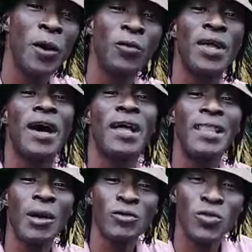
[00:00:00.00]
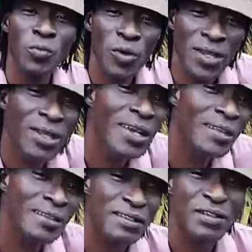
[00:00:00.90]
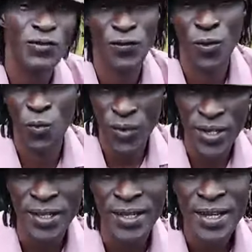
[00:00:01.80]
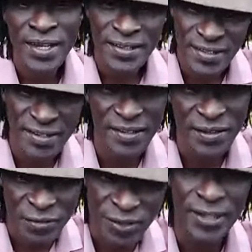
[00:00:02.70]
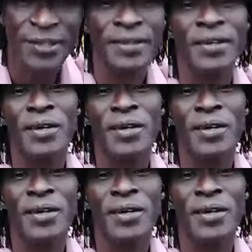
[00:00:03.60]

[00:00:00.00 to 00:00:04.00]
That when I allow somebody like this for win season three.